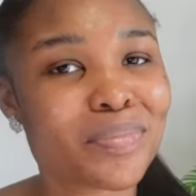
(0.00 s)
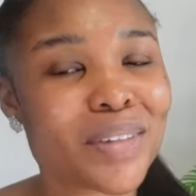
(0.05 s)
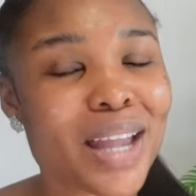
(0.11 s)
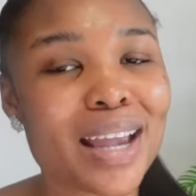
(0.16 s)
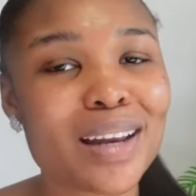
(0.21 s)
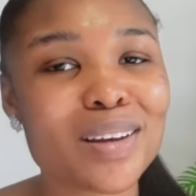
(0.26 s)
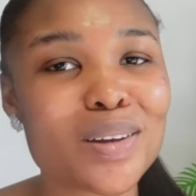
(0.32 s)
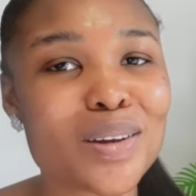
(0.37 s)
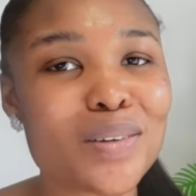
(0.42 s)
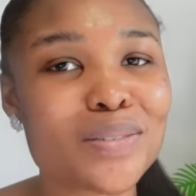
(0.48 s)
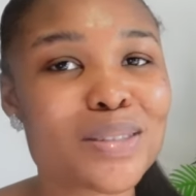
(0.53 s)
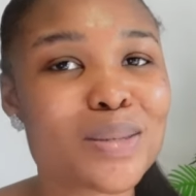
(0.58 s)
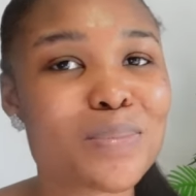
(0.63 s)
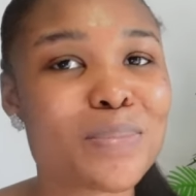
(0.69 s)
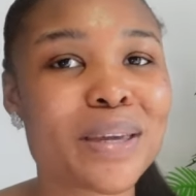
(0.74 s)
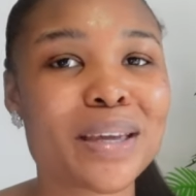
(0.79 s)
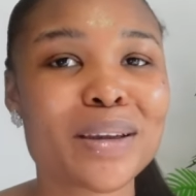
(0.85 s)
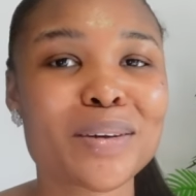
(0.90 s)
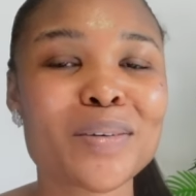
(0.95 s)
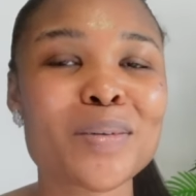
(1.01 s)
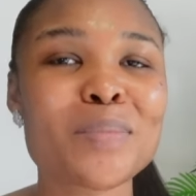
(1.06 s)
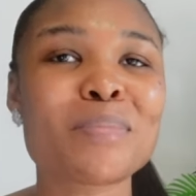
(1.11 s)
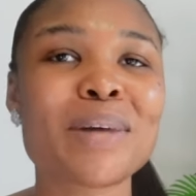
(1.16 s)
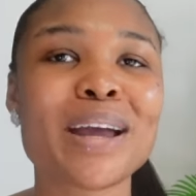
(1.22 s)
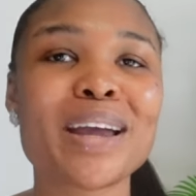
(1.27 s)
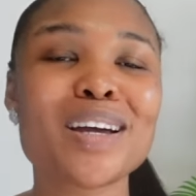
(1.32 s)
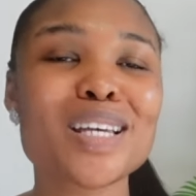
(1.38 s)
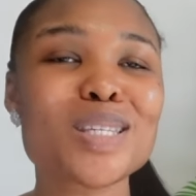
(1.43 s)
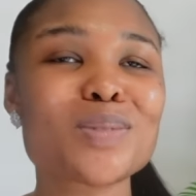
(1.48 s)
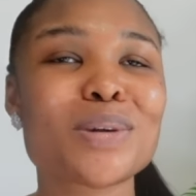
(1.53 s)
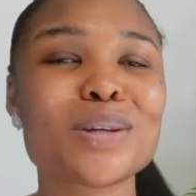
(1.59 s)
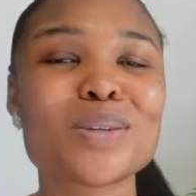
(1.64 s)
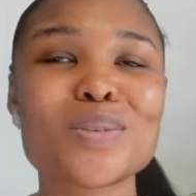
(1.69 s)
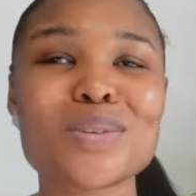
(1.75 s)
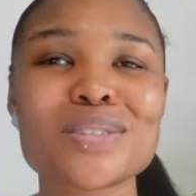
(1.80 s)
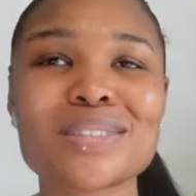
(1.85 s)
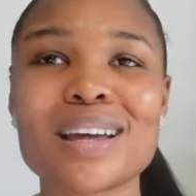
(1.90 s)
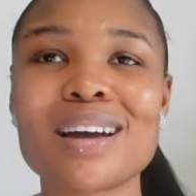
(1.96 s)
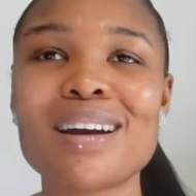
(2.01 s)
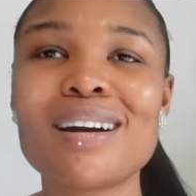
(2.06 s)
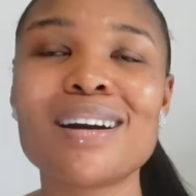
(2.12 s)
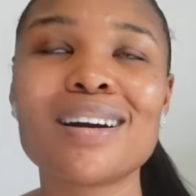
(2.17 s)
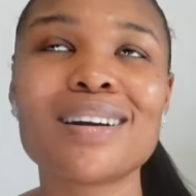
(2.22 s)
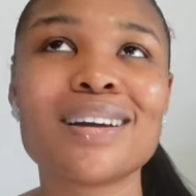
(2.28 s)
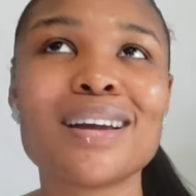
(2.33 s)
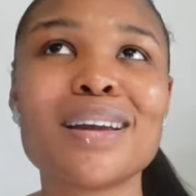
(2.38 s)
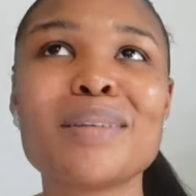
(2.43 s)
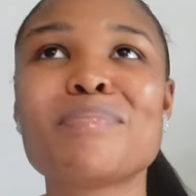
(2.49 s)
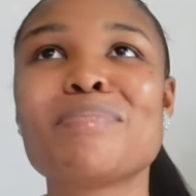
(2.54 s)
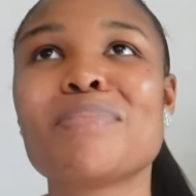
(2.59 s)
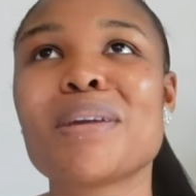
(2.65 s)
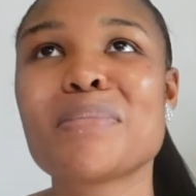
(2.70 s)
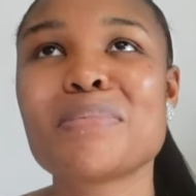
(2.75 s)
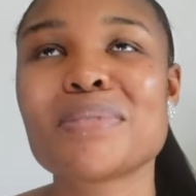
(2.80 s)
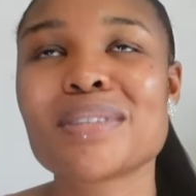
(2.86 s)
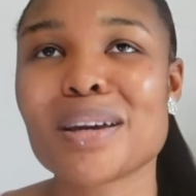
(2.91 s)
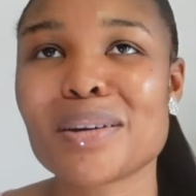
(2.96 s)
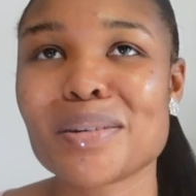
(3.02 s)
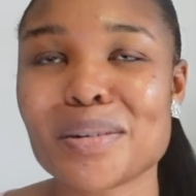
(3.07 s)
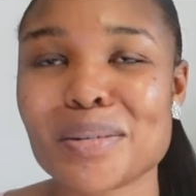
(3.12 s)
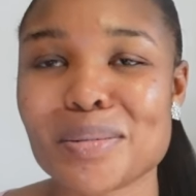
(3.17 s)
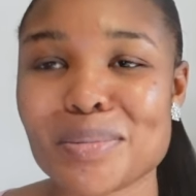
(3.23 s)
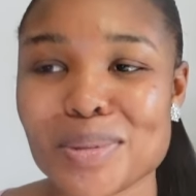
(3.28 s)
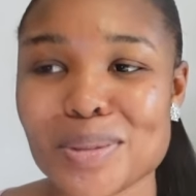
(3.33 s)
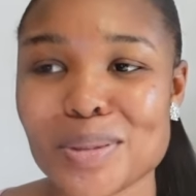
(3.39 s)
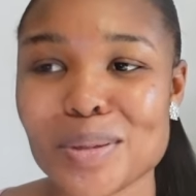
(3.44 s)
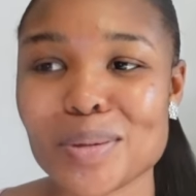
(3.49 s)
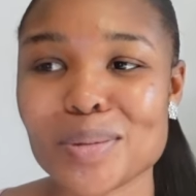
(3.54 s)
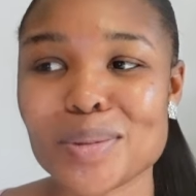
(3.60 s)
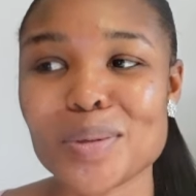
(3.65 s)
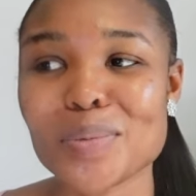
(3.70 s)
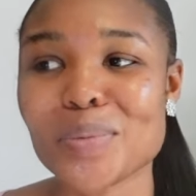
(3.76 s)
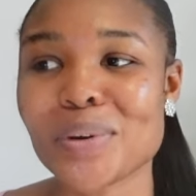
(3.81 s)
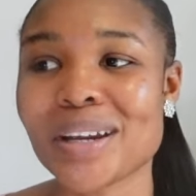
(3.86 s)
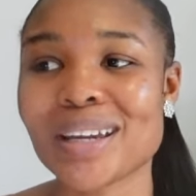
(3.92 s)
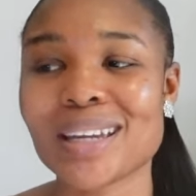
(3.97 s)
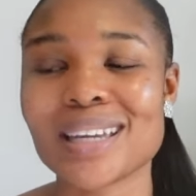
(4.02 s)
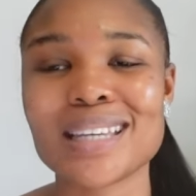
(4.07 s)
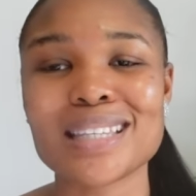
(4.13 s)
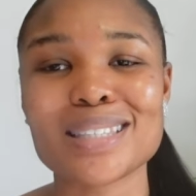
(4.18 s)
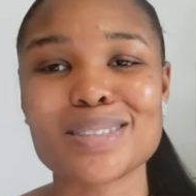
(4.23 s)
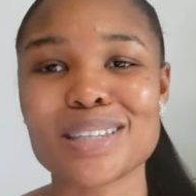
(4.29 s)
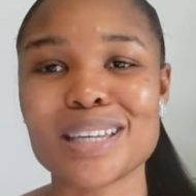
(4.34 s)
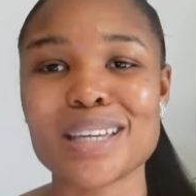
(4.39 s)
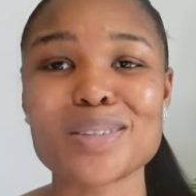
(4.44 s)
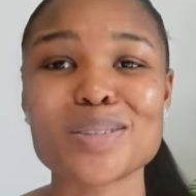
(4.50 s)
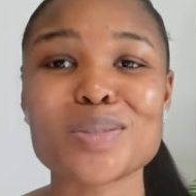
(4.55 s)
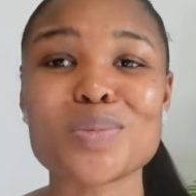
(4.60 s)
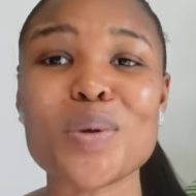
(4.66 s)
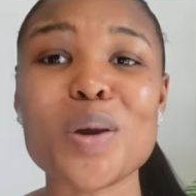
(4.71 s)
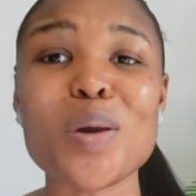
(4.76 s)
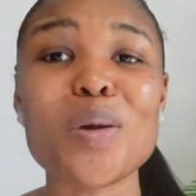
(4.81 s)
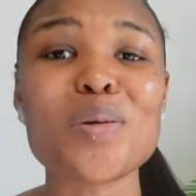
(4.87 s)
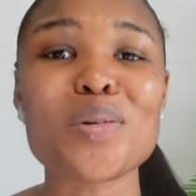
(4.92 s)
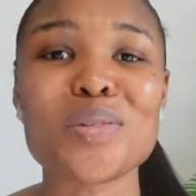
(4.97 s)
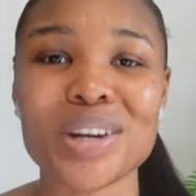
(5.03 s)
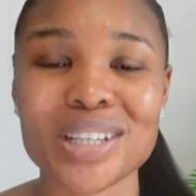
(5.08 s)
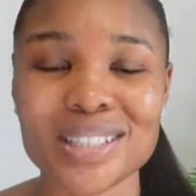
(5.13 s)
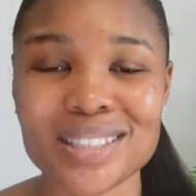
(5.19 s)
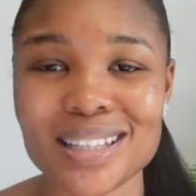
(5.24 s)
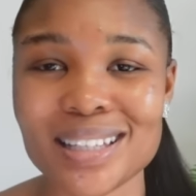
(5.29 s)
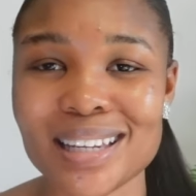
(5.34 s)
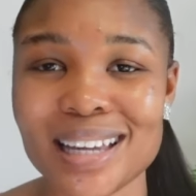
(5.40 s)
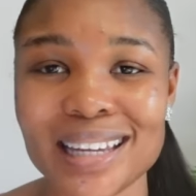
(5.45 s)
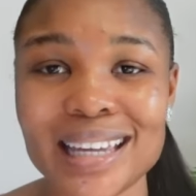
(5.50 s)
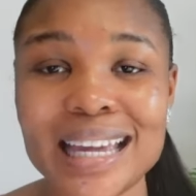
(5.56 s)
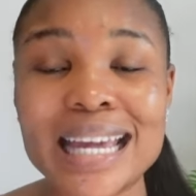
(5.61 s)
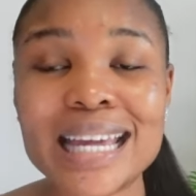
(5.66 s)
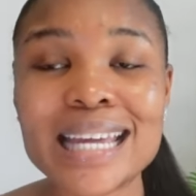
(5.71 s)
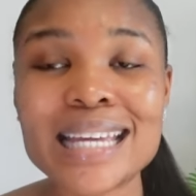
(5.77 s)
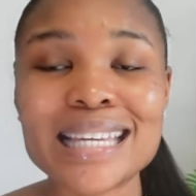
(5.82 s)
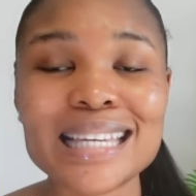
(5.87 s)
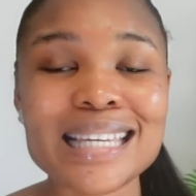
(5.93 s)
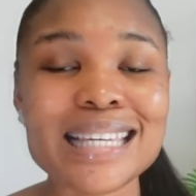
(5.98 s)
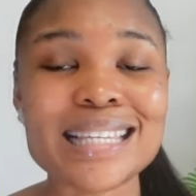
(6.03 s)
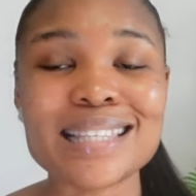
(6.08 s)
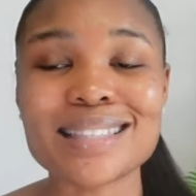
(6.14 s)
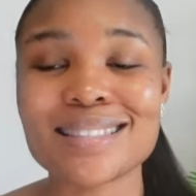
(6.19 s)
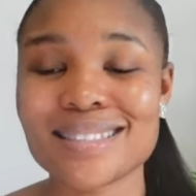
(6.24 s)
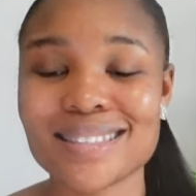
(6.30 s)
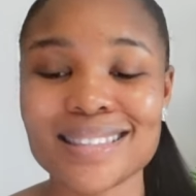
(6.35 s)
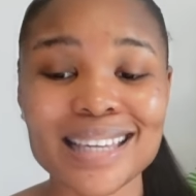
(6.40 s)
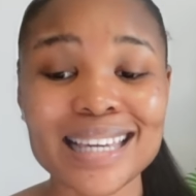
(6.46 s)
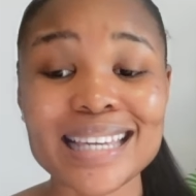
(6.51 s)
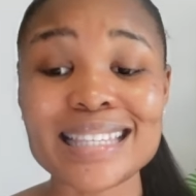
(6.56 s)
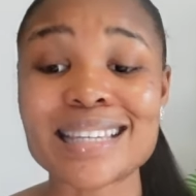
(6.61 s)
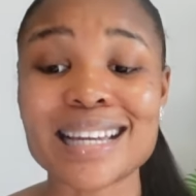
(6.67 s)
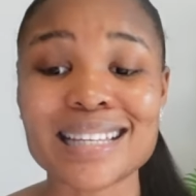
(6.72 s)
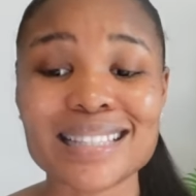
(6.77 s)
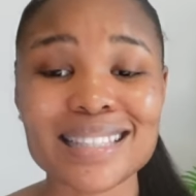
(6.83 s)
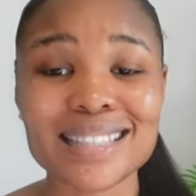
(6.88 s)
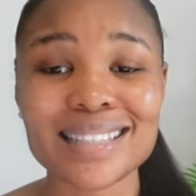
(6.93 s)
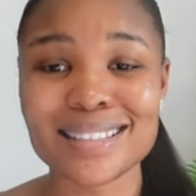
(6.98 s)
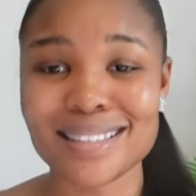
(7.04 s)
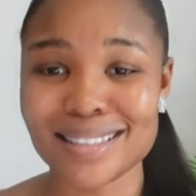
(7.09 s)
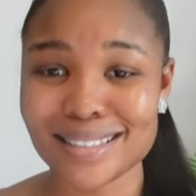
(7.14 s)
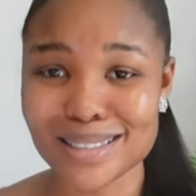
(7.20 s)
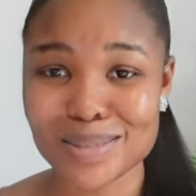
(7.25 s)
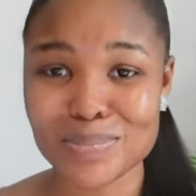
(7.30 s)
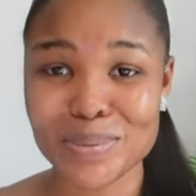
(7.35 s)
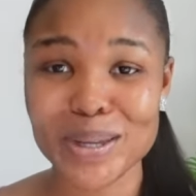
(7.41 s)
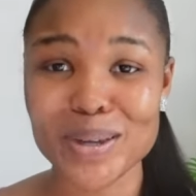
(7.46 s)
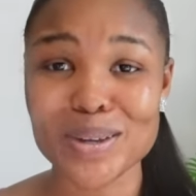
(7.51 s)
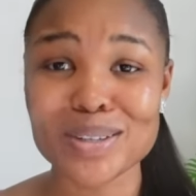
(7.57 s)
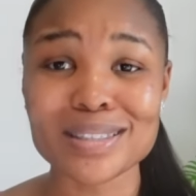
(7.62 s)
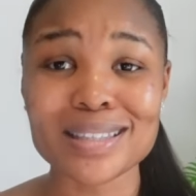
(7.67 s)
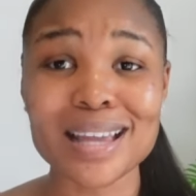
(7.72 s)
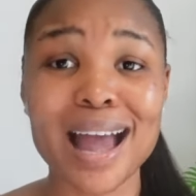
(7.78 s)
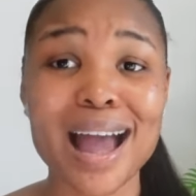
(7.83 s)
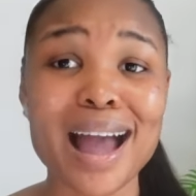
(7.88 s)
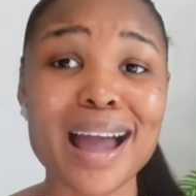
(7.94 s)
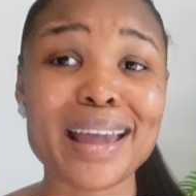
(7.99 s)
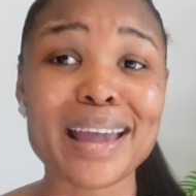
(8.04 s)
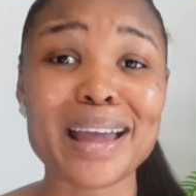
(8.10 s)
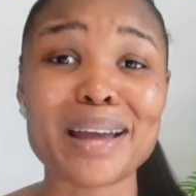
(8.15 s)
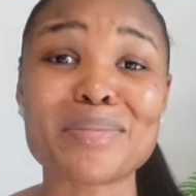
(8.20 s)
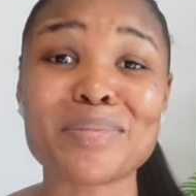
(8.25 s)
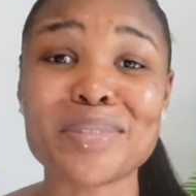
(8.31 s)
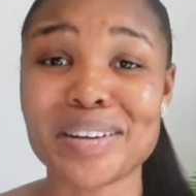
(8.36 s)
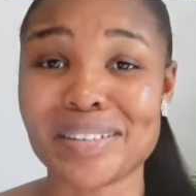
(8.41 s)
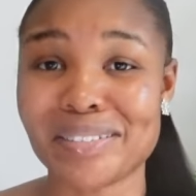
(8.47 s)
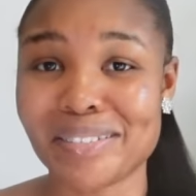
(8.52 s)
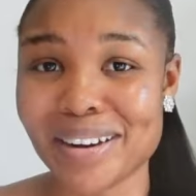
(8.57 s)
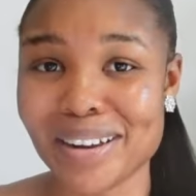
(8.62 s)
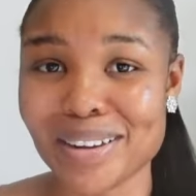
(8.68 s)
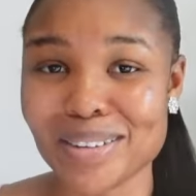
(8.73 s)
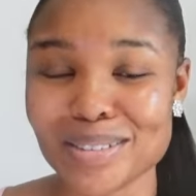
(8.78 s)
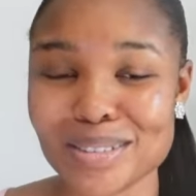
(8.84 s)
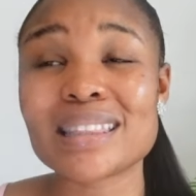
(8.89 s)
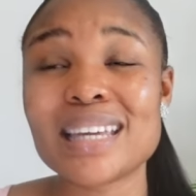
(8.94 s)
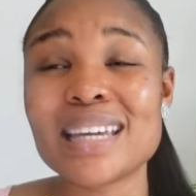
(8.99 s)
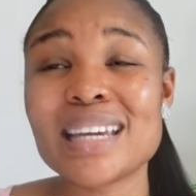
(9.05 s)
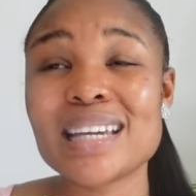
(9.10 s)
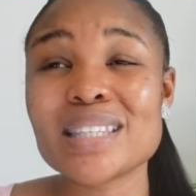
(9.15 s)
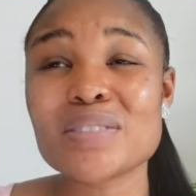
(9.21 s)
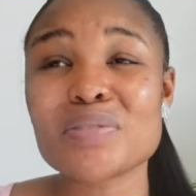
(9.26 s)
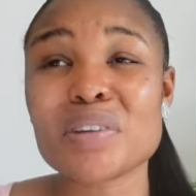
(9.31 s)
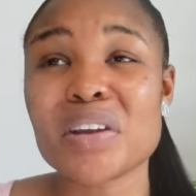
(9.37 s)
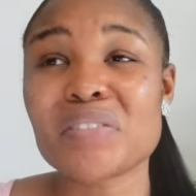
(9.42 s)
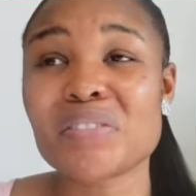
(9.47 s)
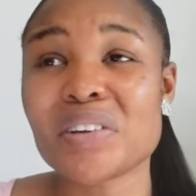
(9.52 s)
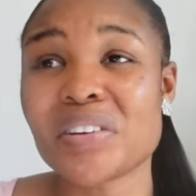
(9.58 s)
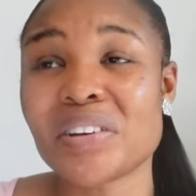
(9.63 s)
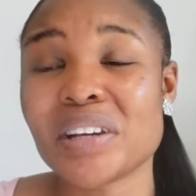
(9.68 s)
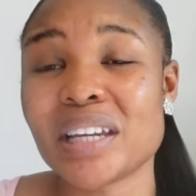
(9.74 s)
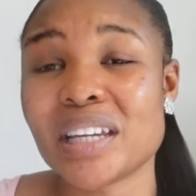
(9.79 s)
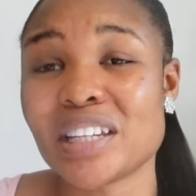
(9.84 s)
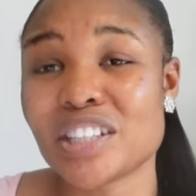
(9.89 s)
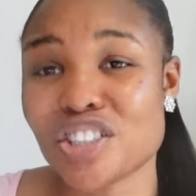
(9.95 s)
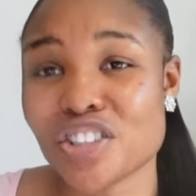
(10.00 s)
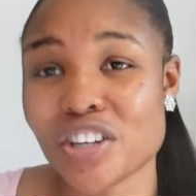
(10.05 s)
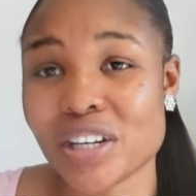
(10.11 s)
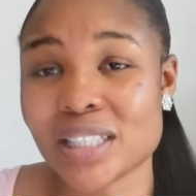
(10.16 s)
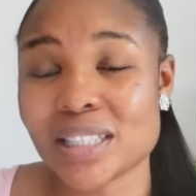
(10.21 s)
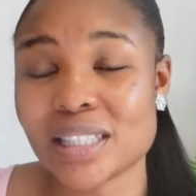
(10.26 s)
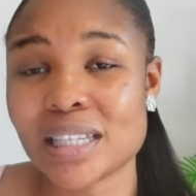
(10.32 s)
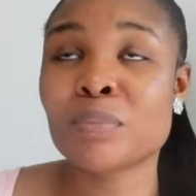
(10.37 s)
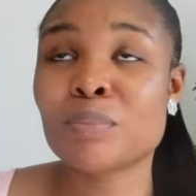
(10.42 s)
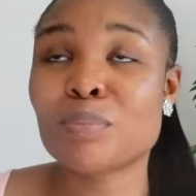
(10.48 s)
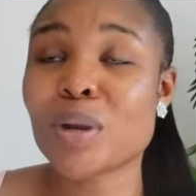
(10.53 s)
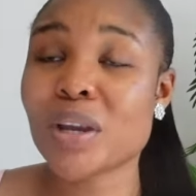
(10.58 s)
I love to be at home. My husband knows that, oh, baby's at home, so don't worry, he's he's well rested, like he's he's at ease because I am around. I think it's very very interesting.